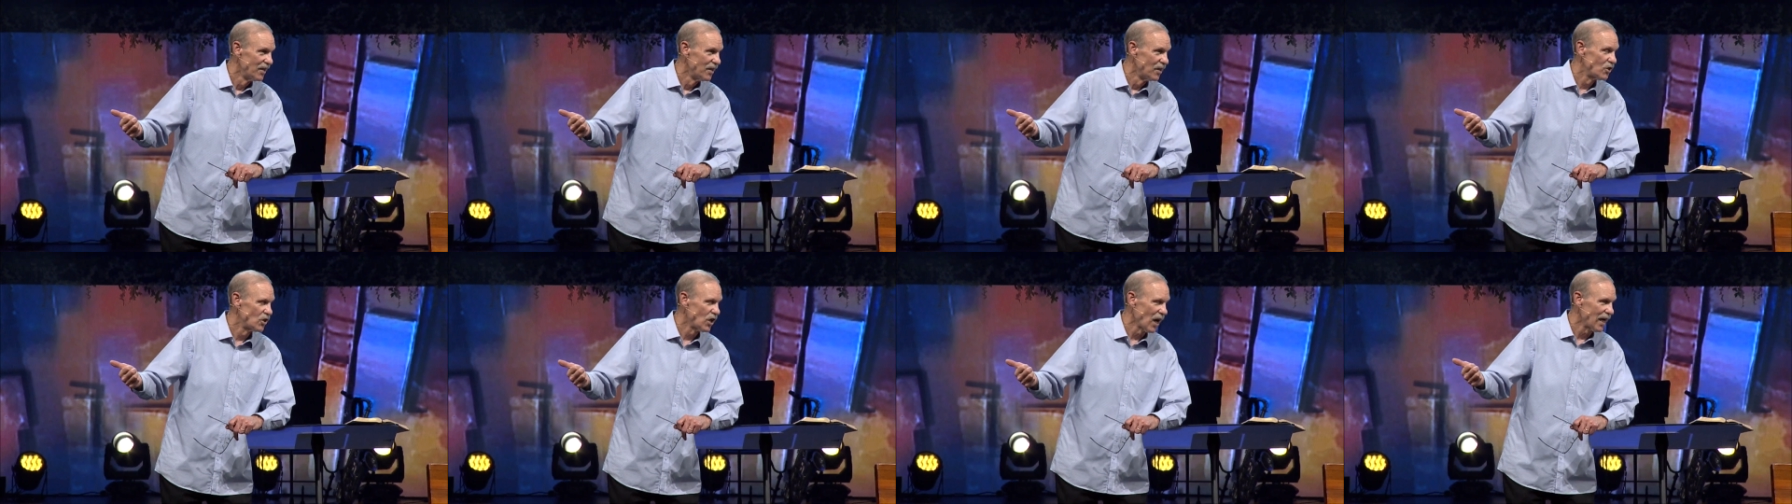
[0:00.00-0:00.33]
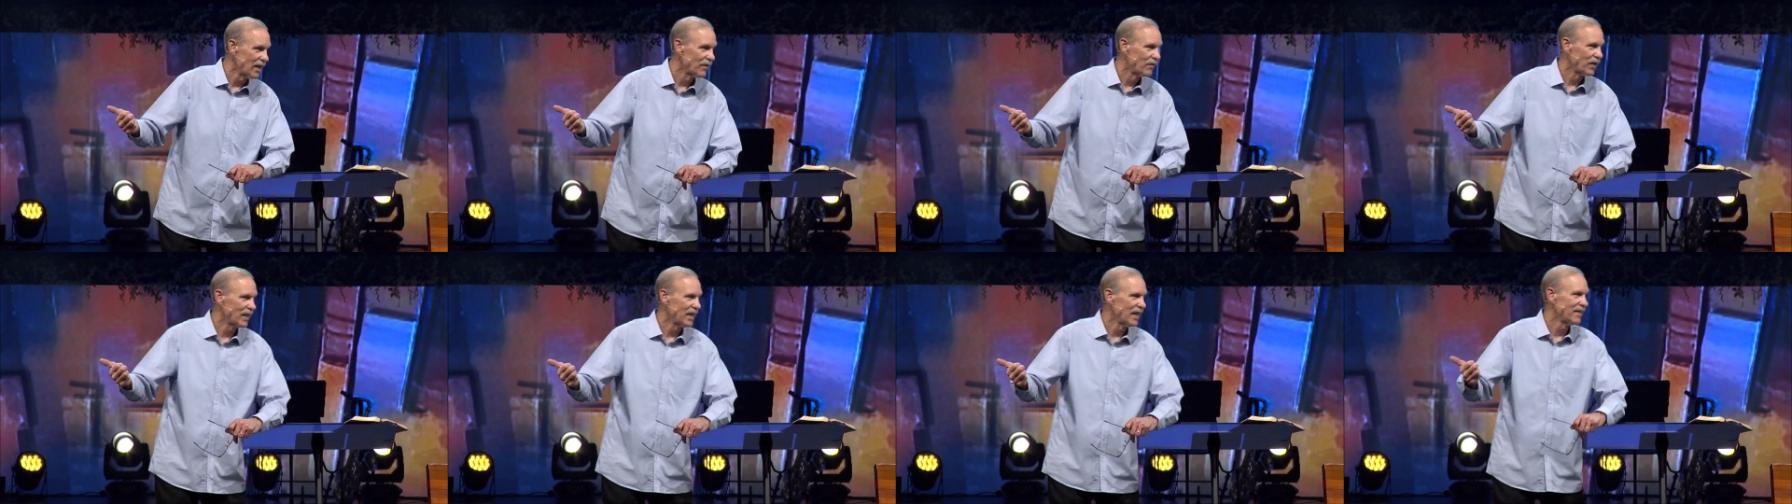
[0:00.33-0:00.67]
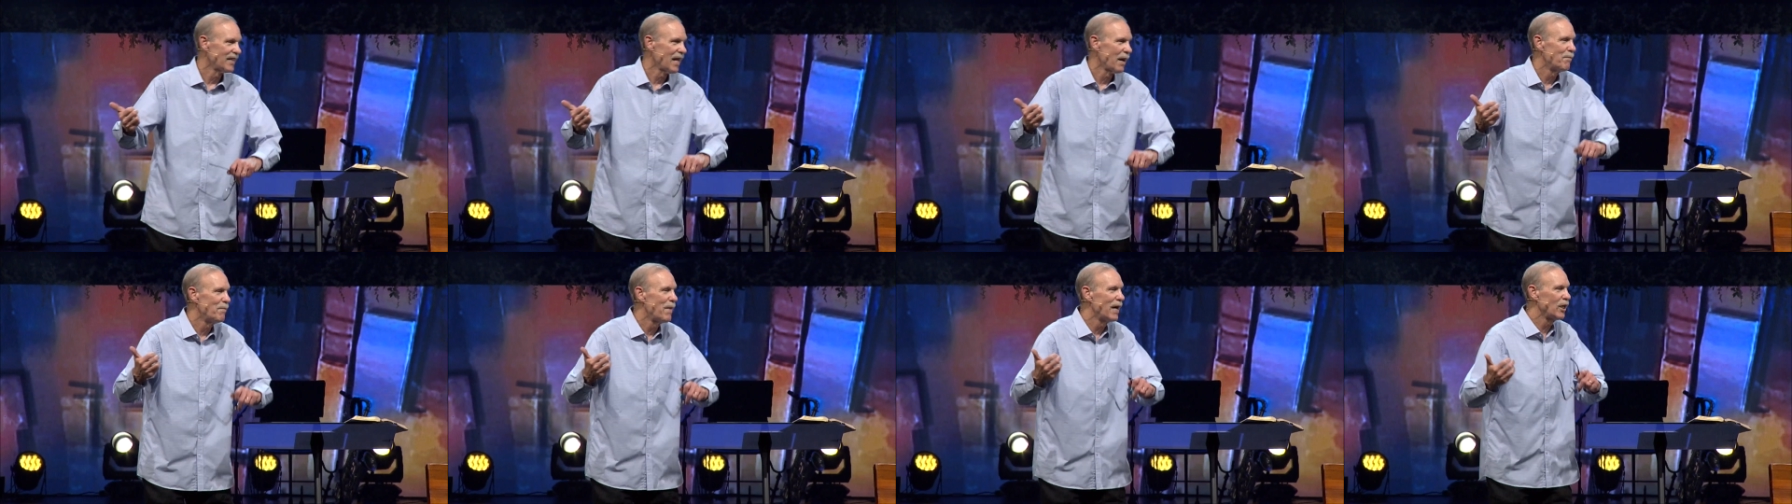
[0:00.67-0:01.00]
You're a child of a
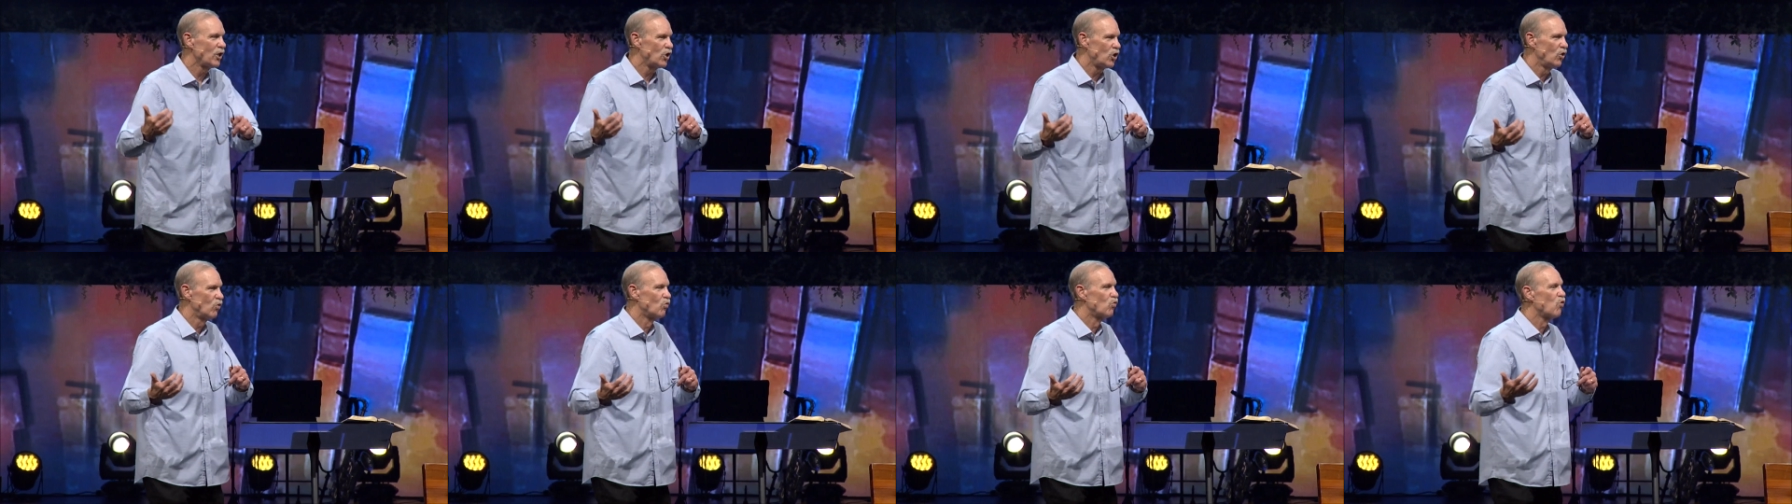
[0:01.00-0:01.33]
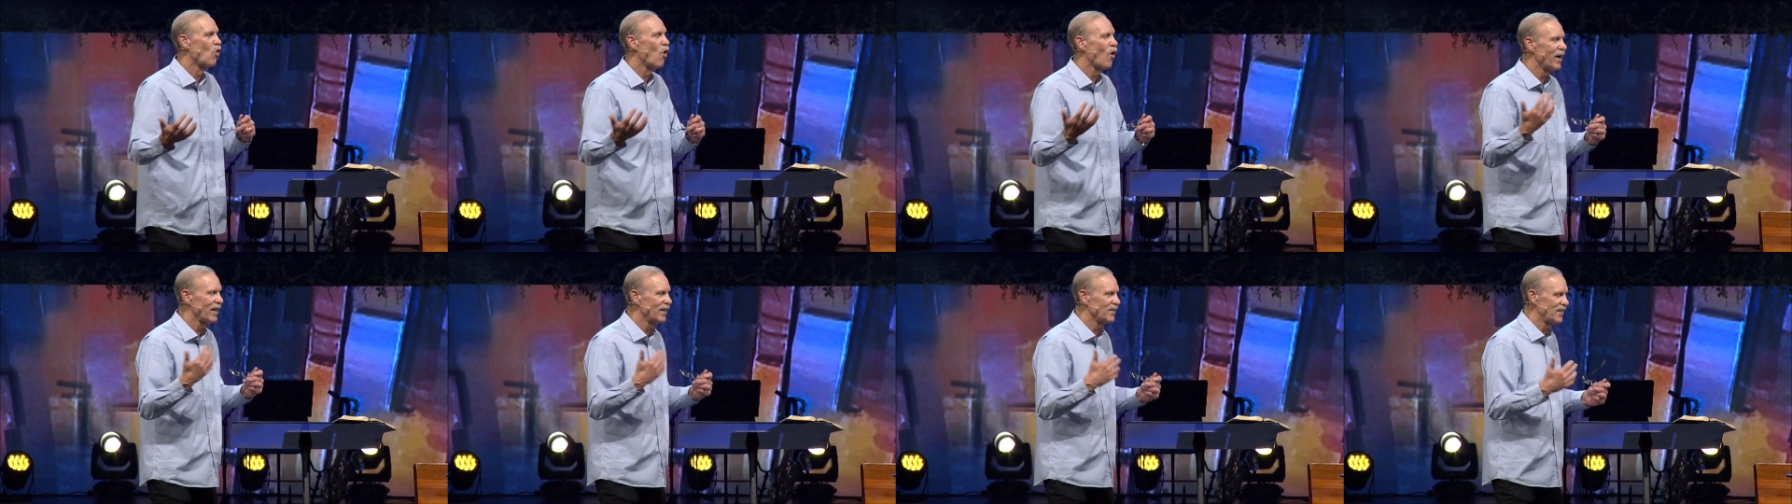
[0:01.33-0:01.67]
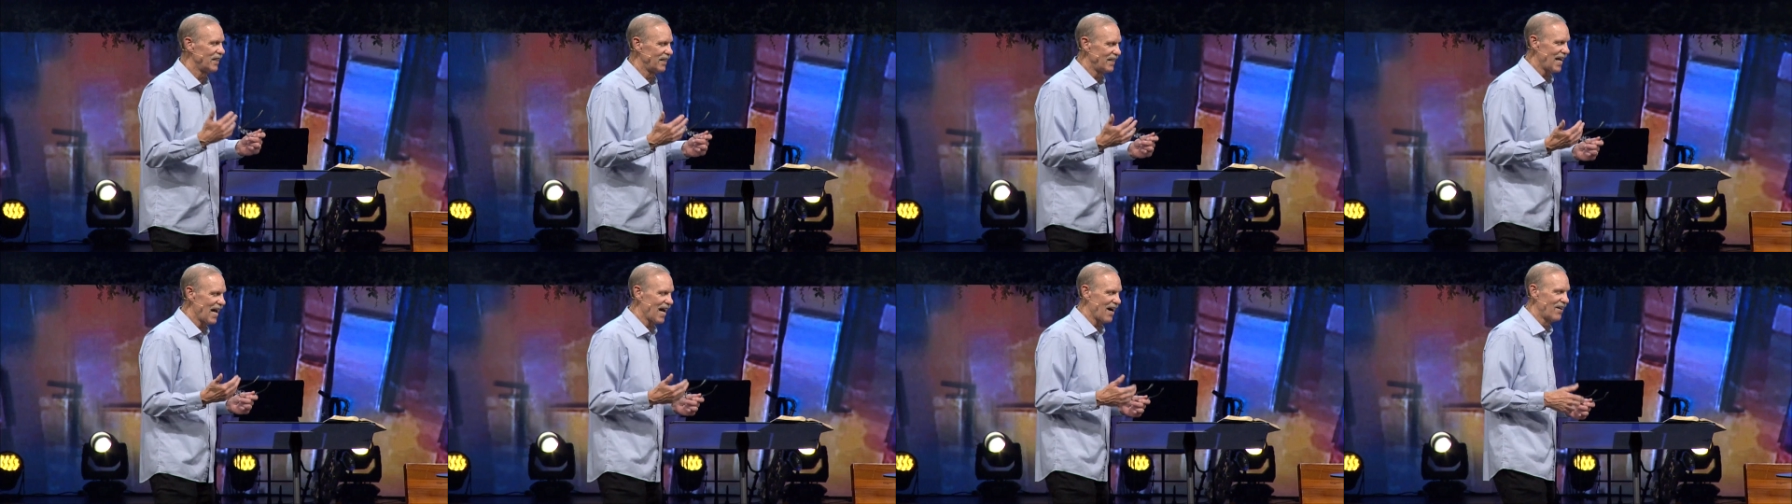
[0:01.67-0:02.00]
king. That makes you
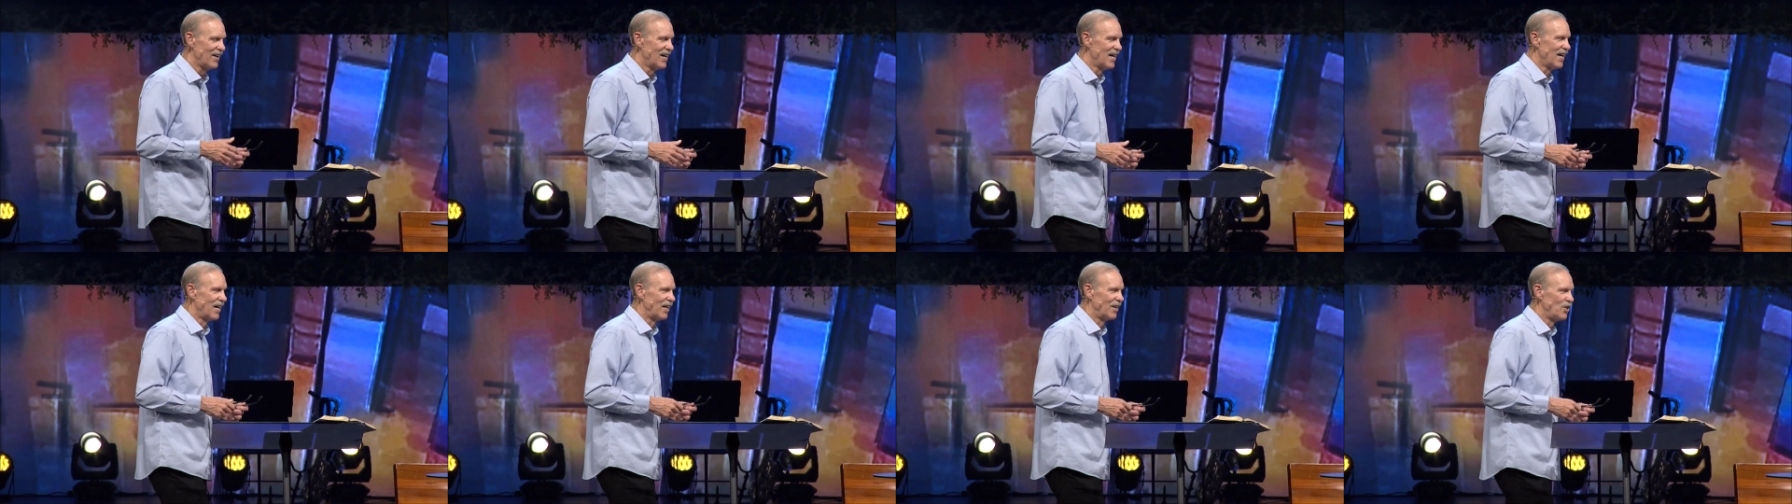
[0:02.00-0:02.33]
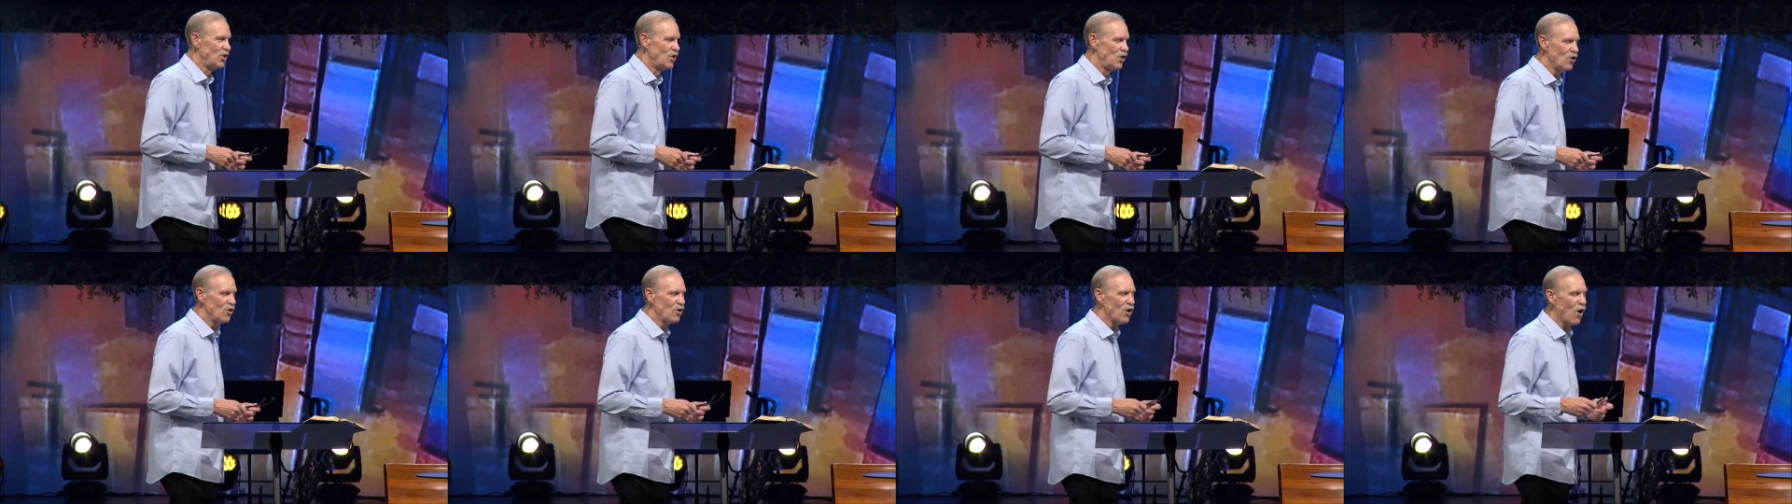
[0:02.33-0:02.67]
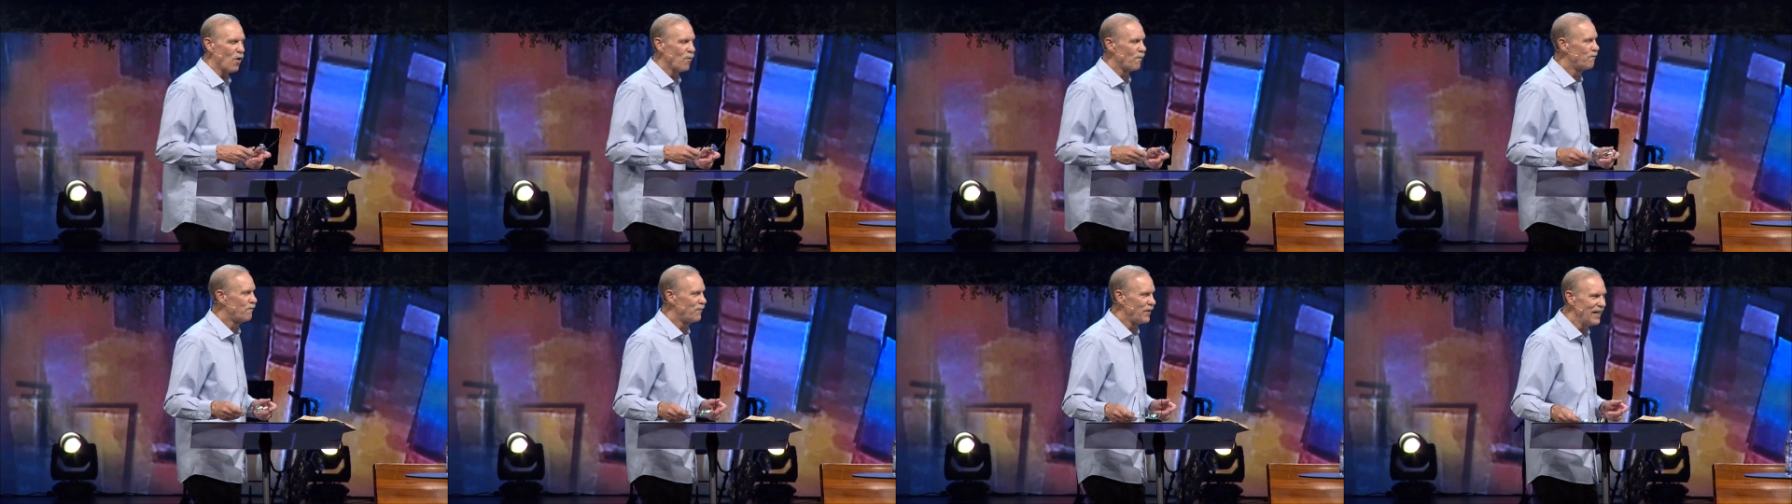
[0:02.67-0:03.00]
royalty. Now, you
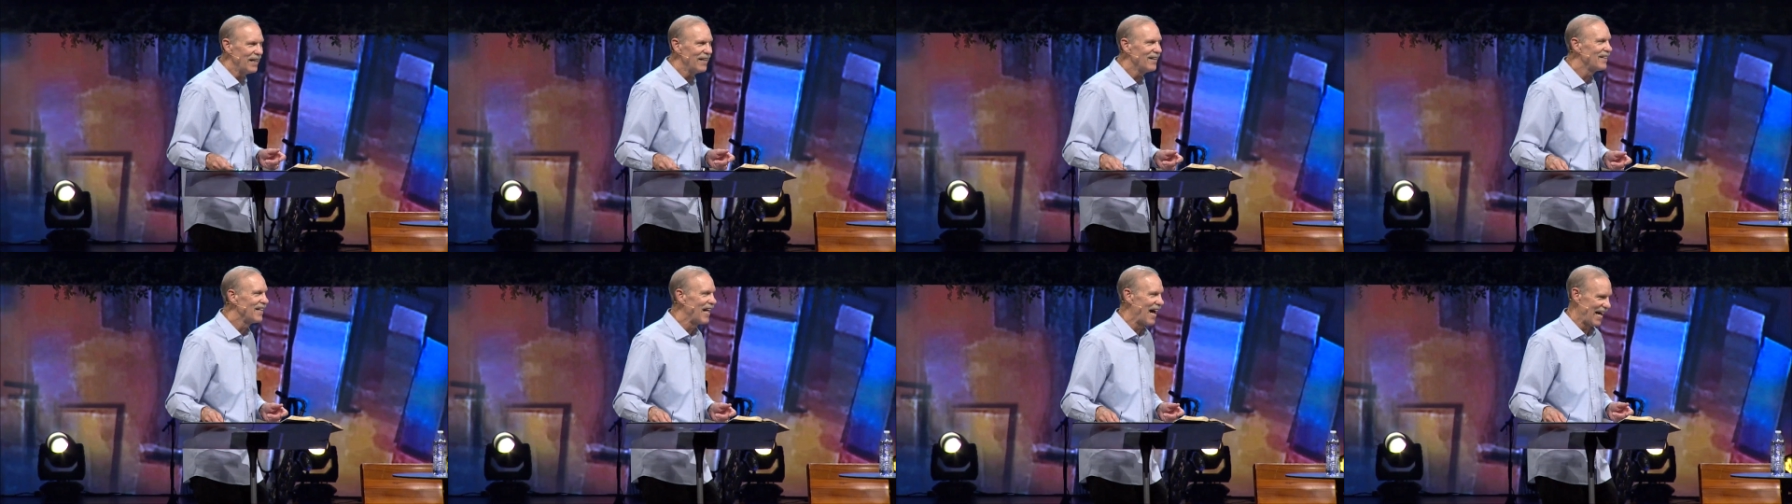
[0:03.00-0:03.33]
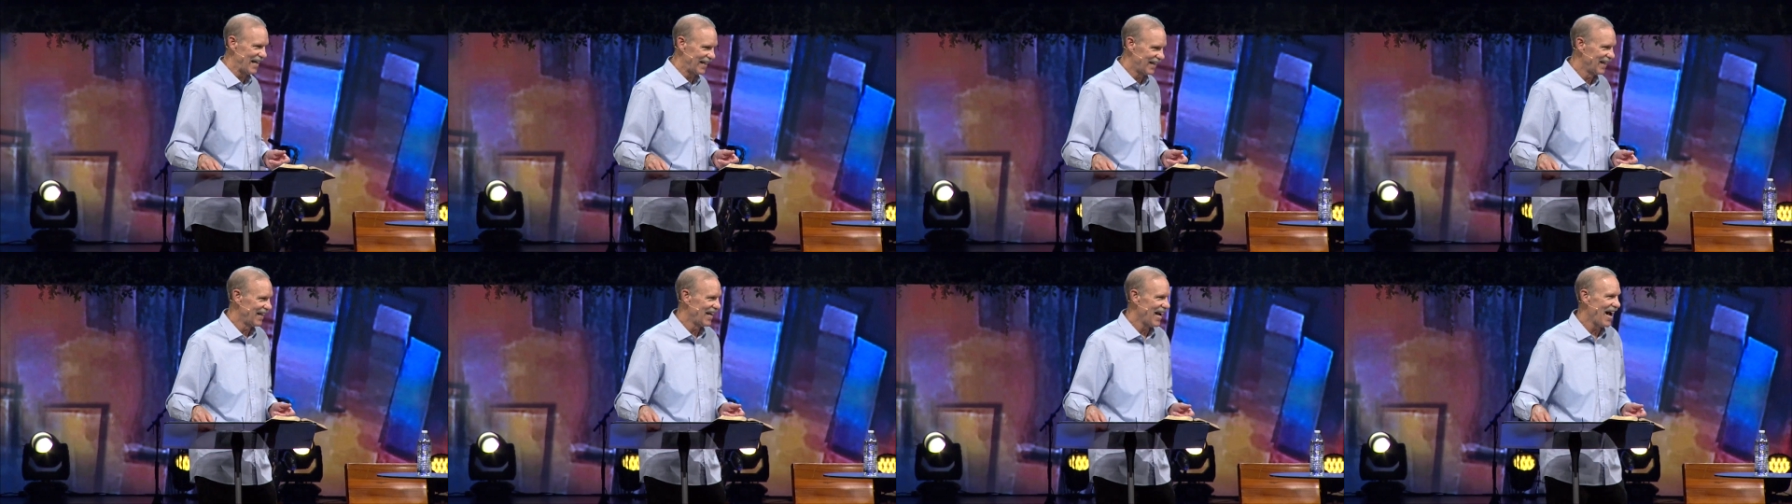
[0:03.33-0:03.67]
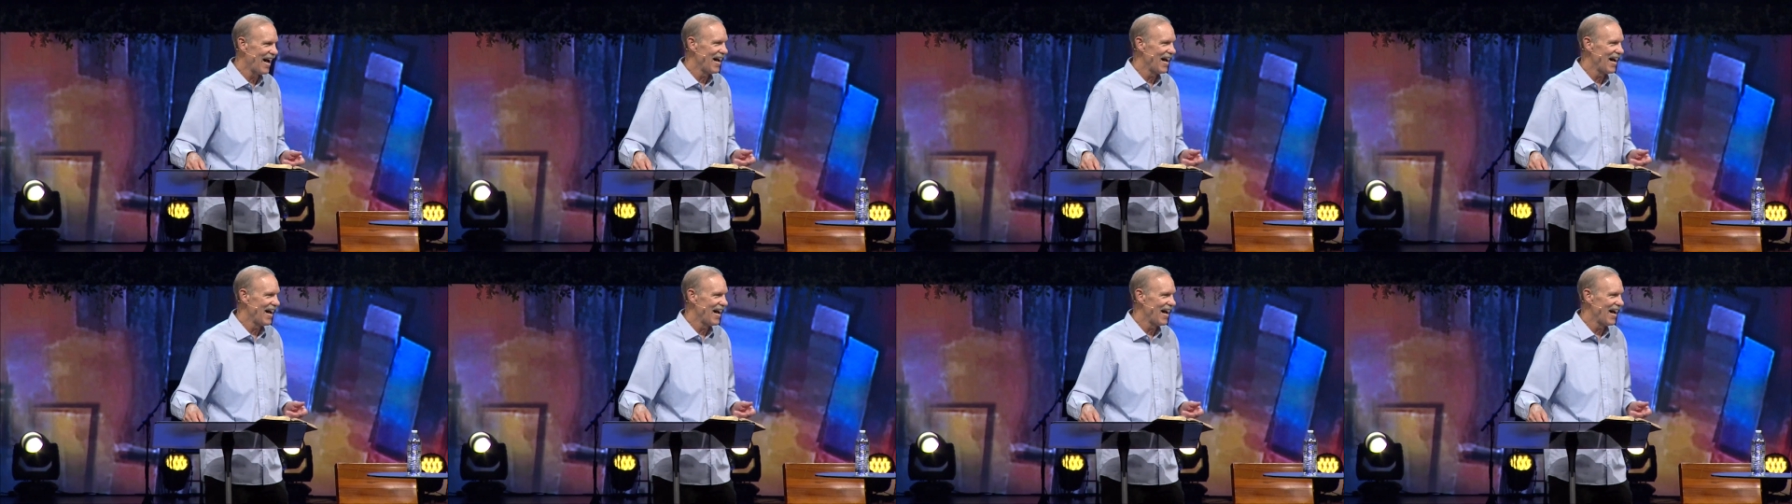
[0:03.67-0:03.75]
don't feel like it.